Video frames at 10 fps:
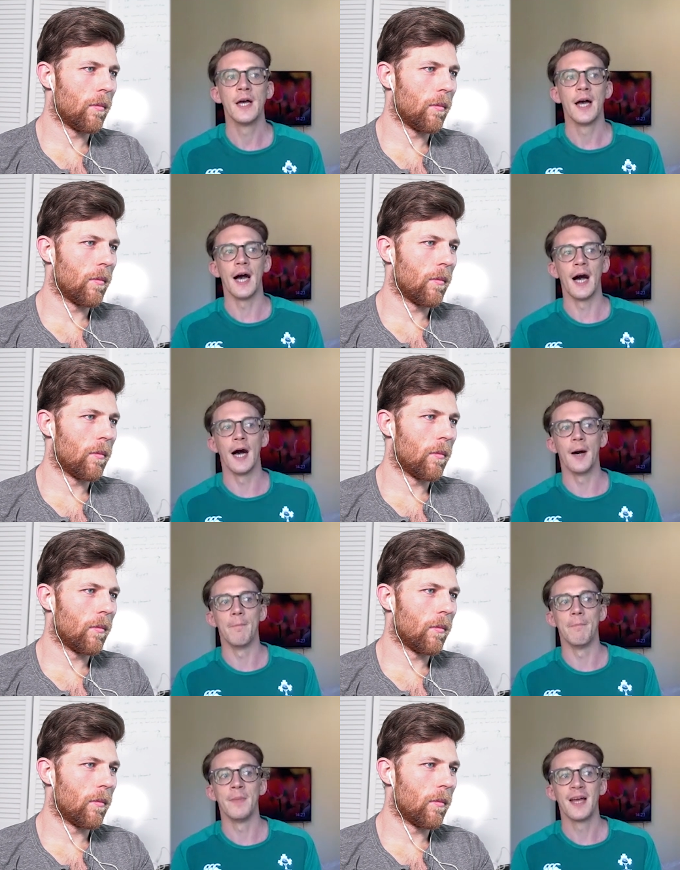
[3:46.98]

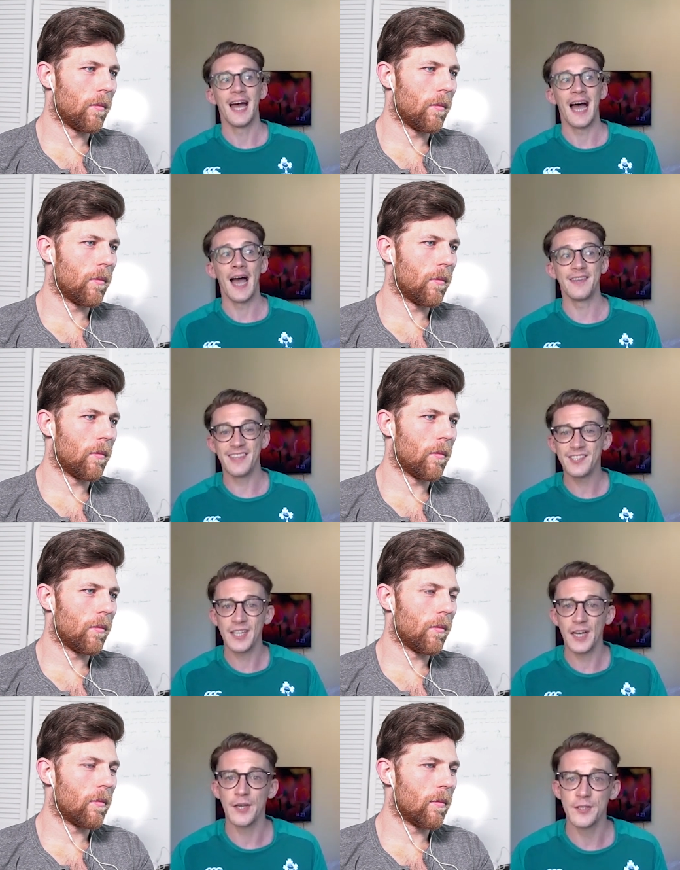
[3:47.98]
Speaker 1: um, and this
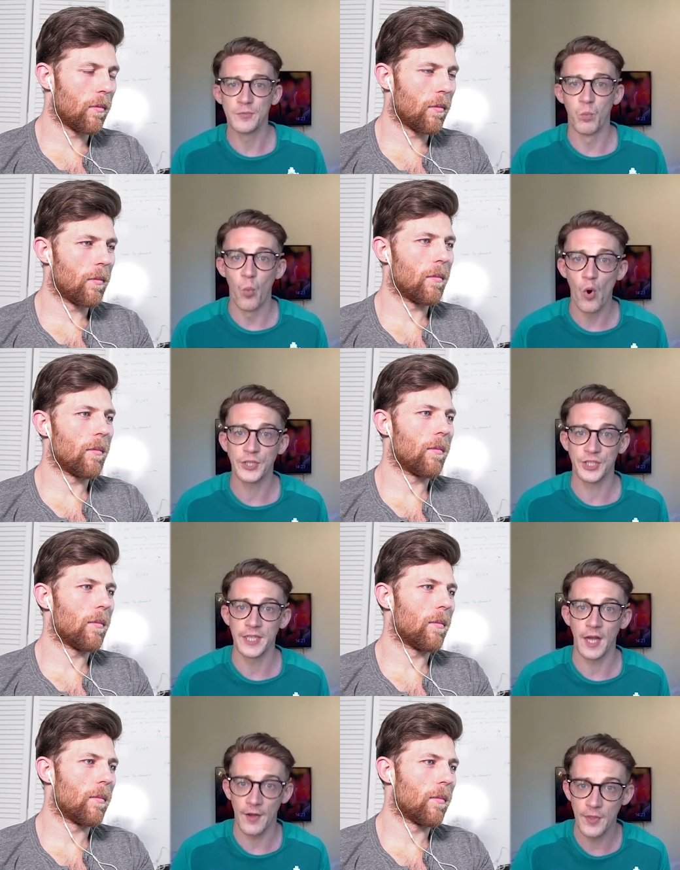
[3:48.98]
includes watching
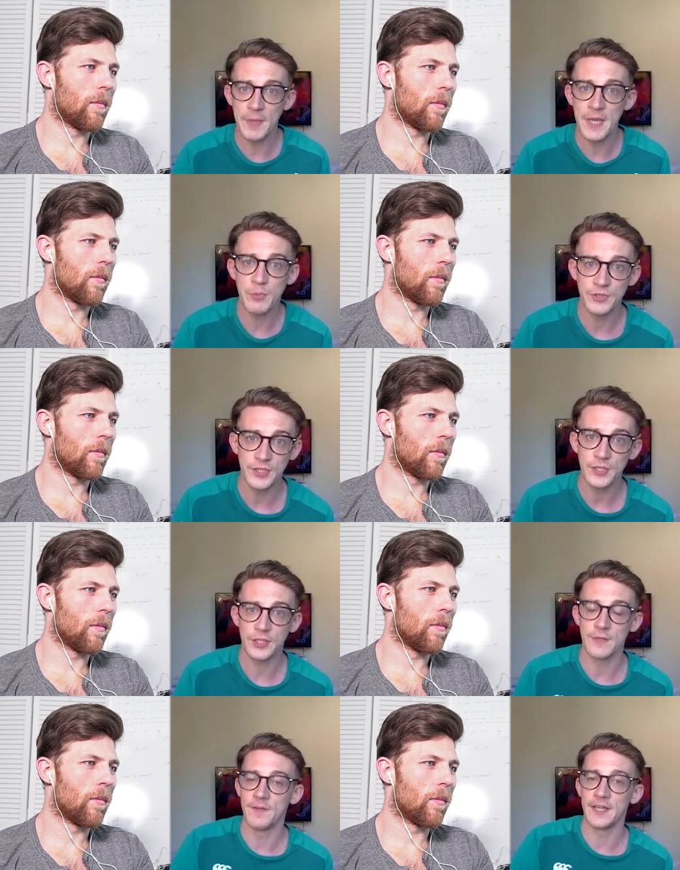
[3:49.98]
other people's
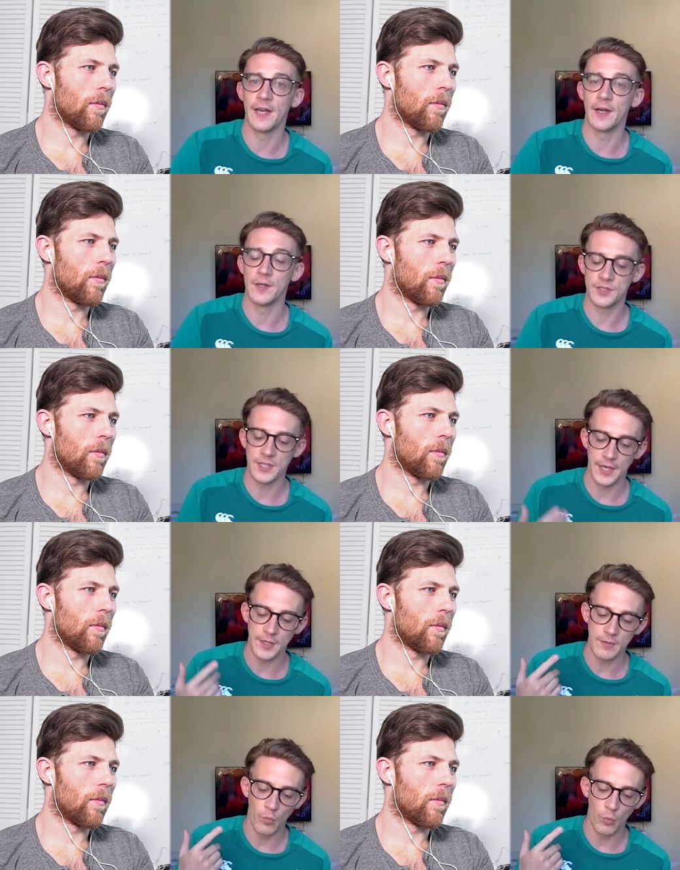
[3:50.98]
YouTube videos, you
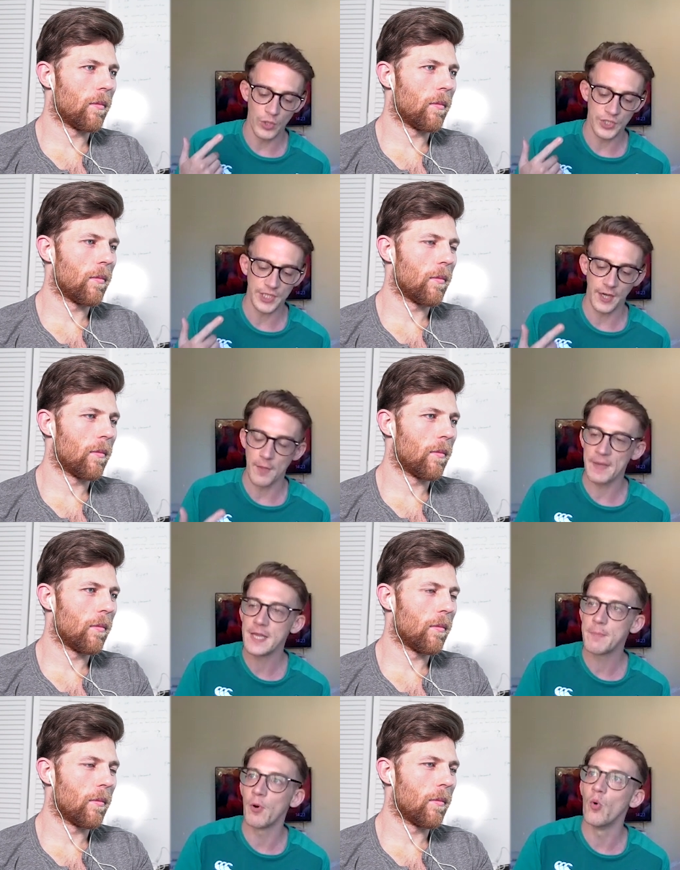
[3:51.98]
know, watching other
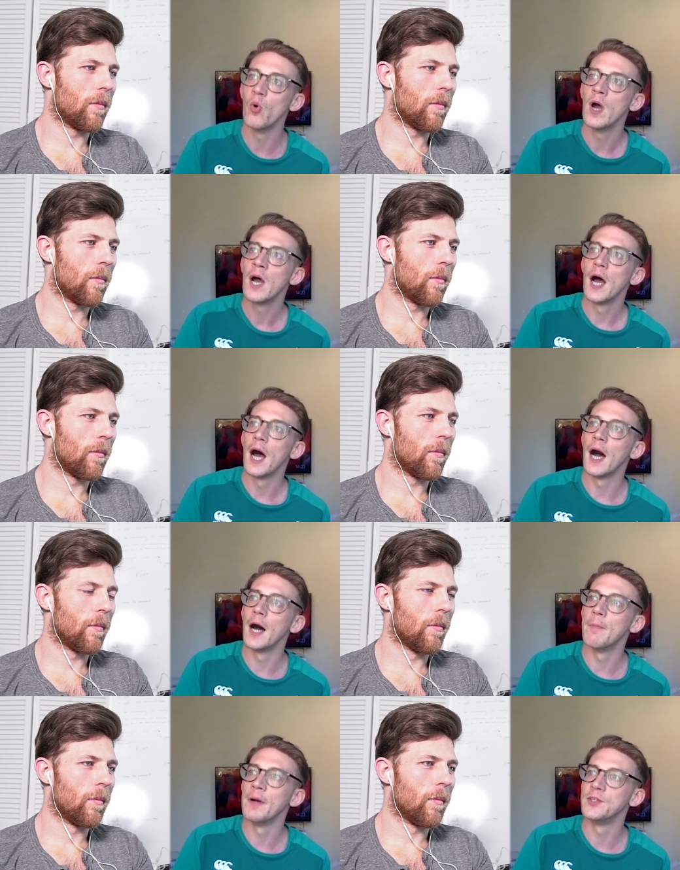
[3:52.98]
people
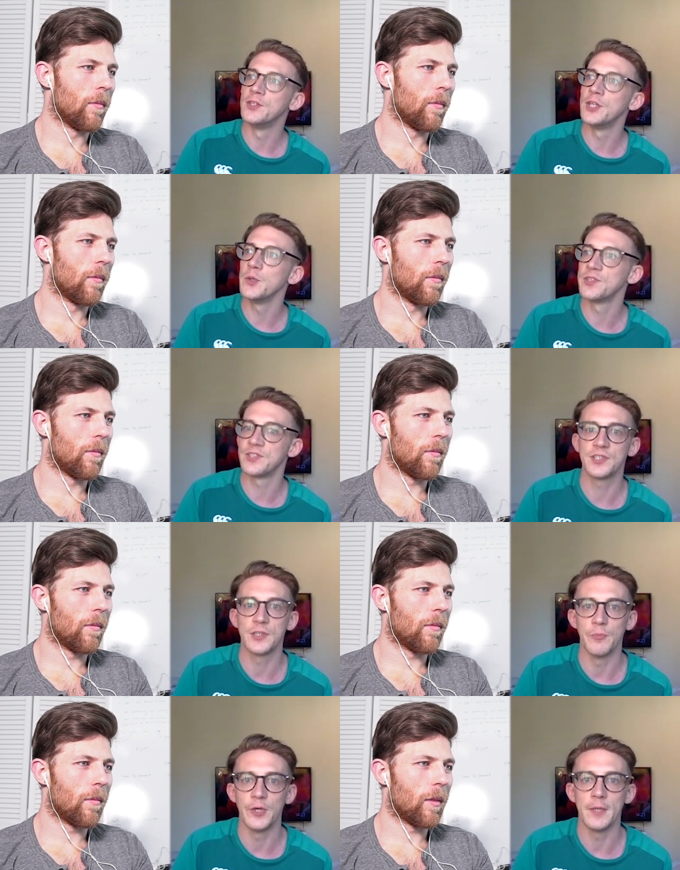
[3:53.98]
um, do a
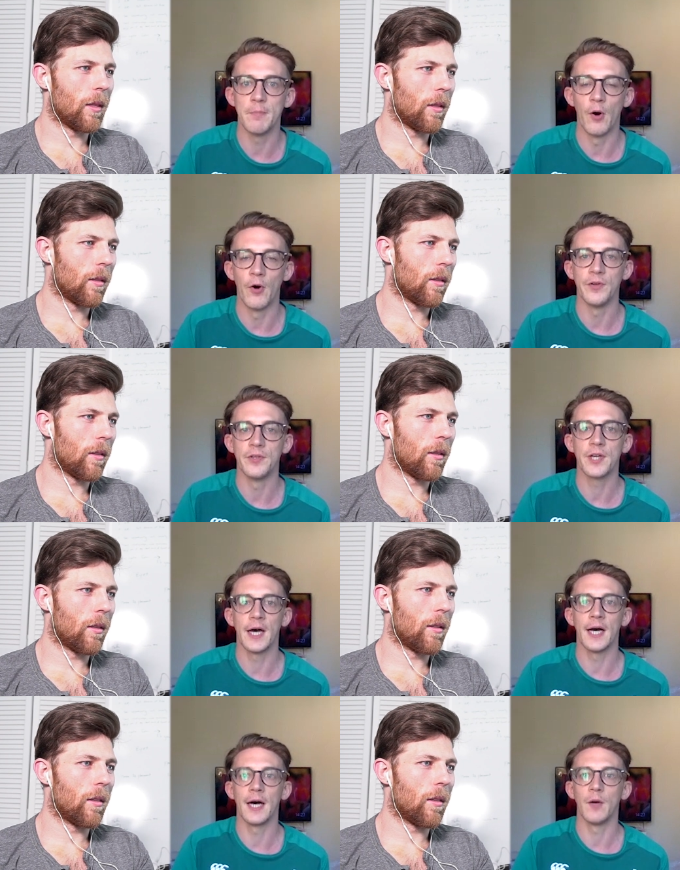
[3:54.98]
system rebond,
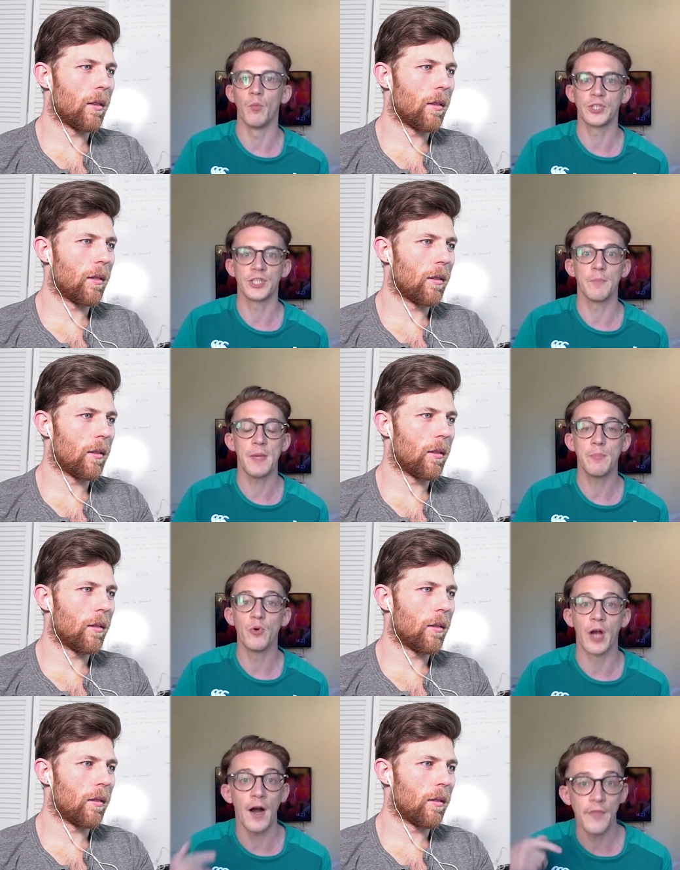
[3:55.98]
uh, watching other people
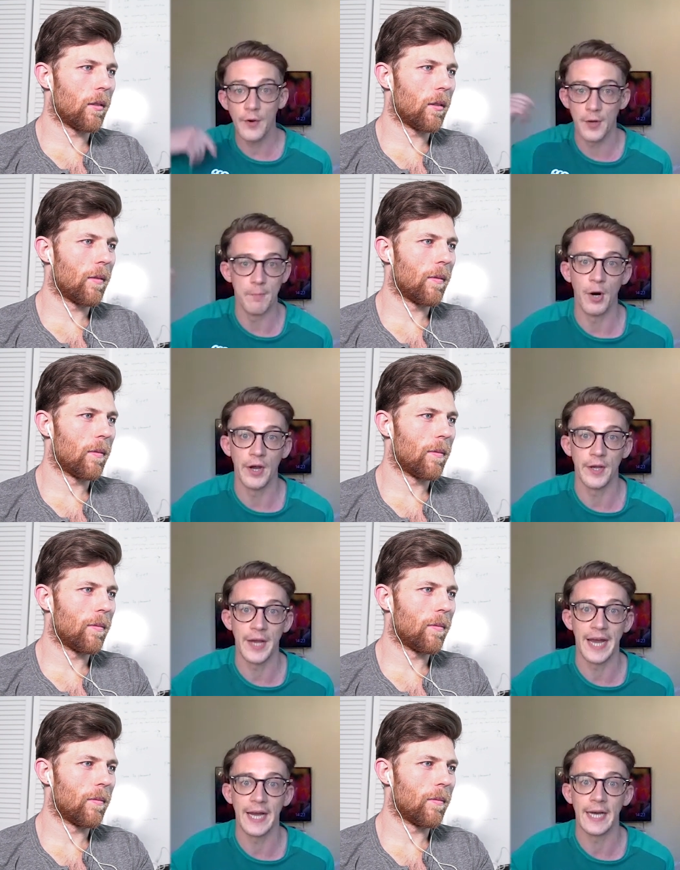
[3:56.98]
cut their own bio
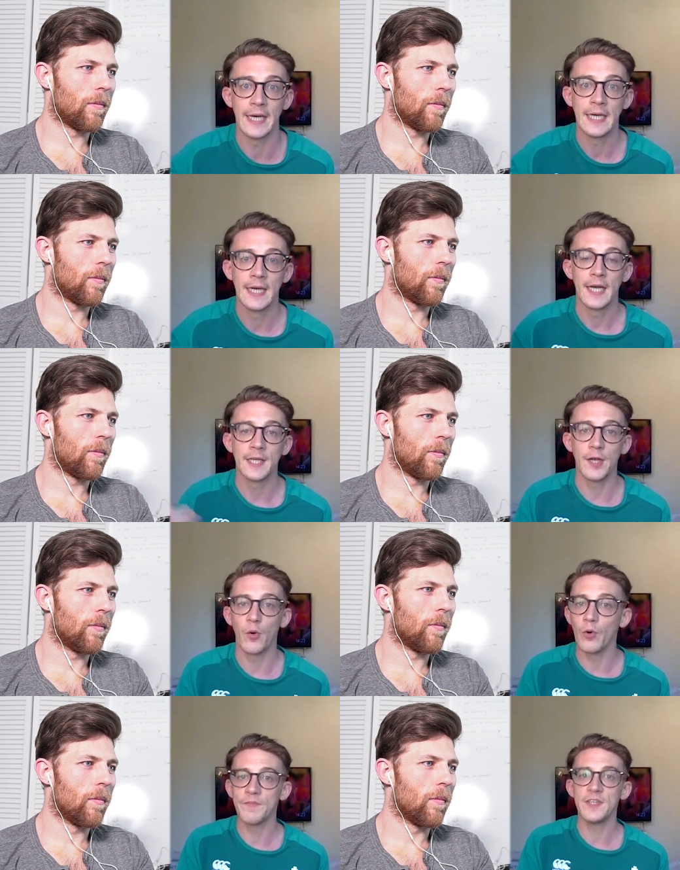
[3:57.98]
hair. You know,
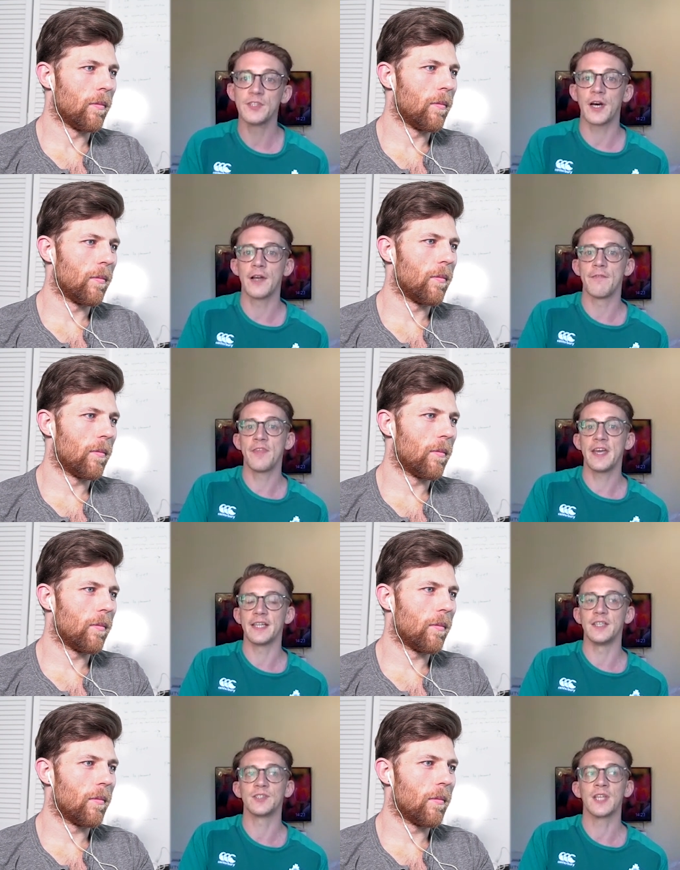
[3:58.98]
all of these kind of
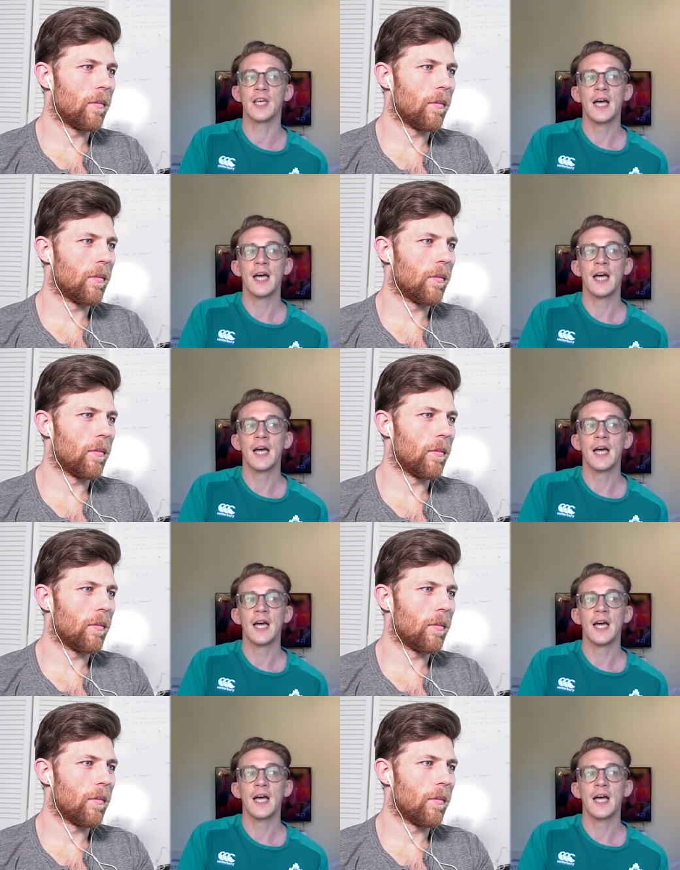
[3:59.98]
things